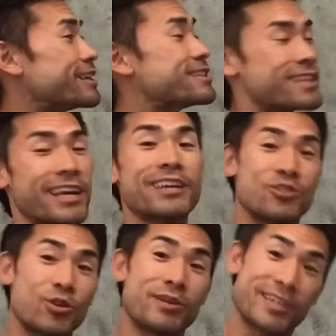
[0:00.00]
a
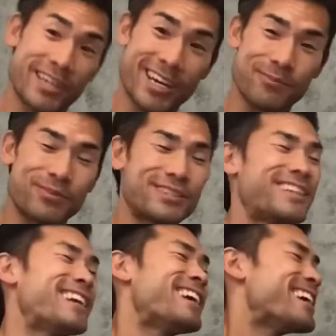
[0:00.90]
Derby Cup.
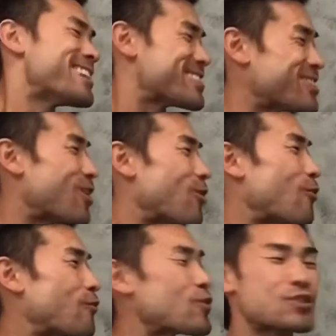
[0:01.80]

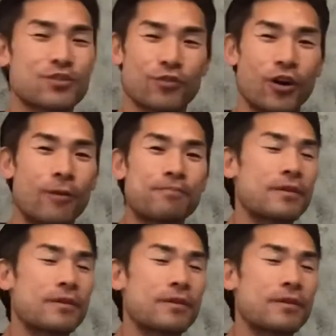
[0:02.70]
So, first of all,